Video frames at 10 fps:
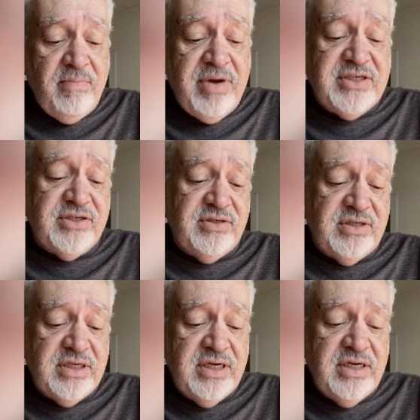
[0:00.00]

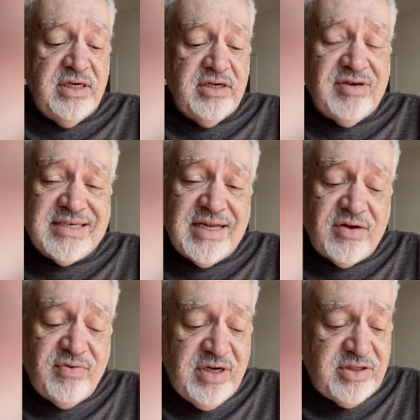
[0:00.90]
Buzzards dressed like
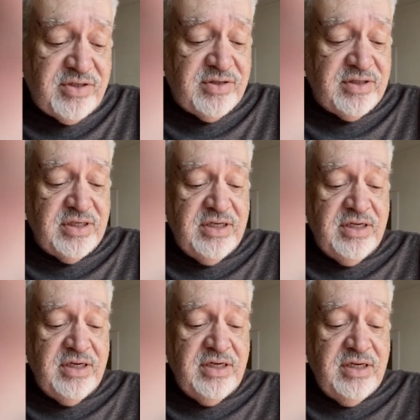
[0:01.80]
realtors,
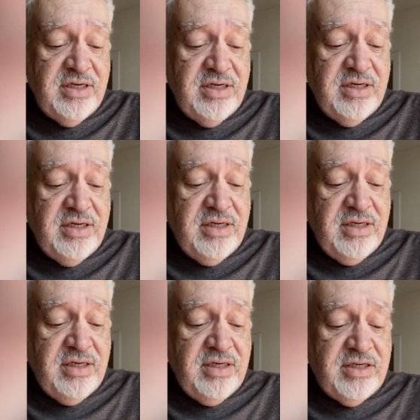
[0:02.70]

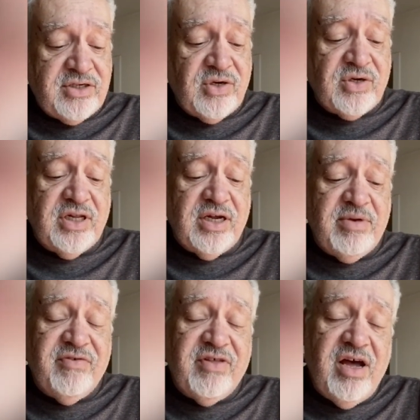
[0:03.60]
circling
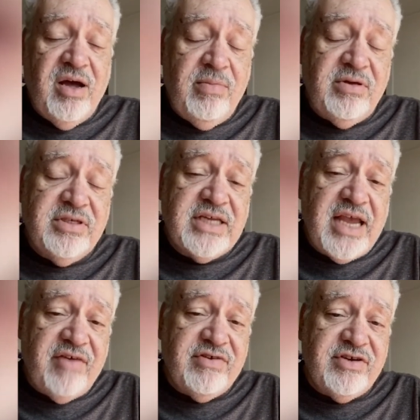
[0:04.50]
above the humble
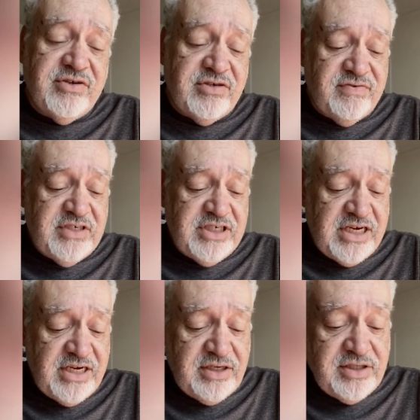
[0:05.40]
scavengers of
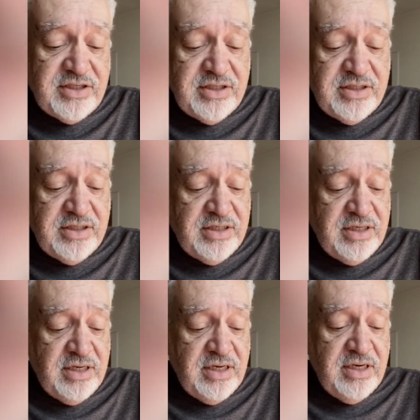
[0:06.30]
change,
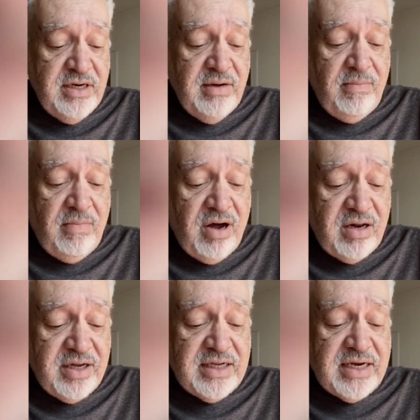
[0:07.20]

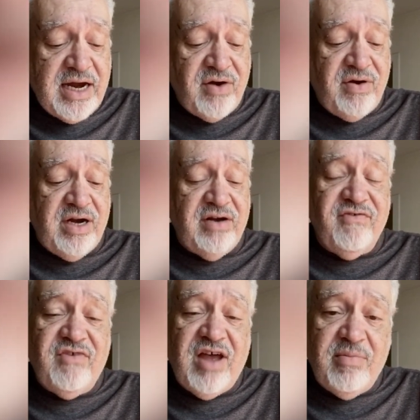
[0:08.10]
mauling the carrion of
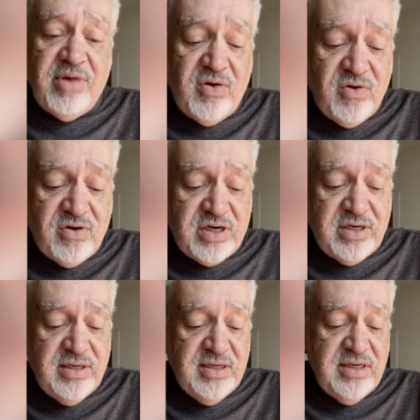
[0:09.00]
family court,
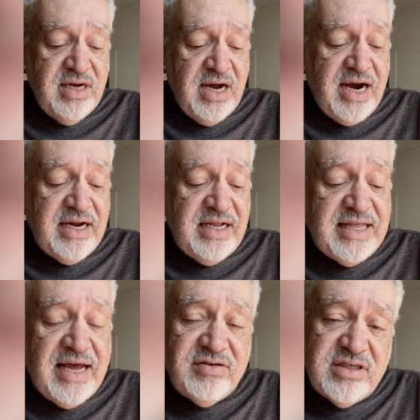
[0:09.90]
hiding
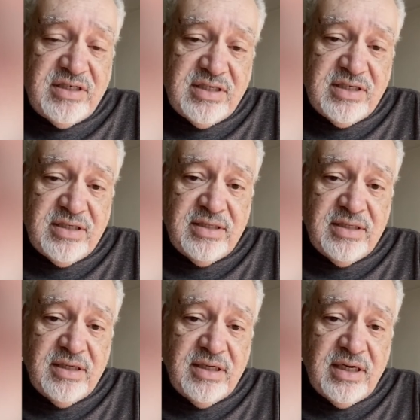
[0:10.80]
thousands
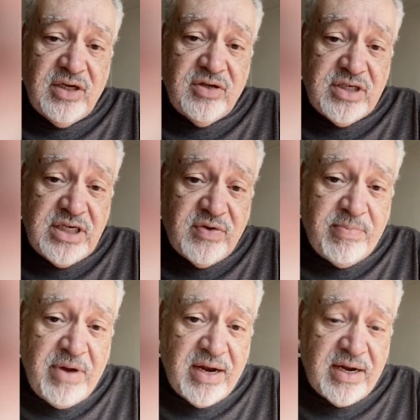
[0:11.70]
in their secret
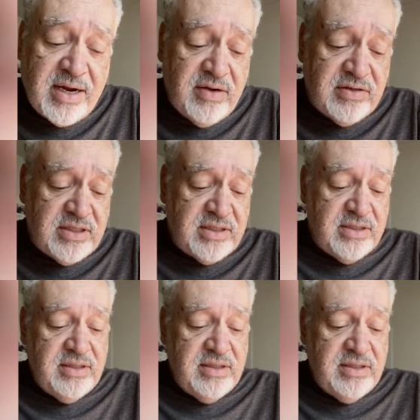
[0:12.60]
bank accounts.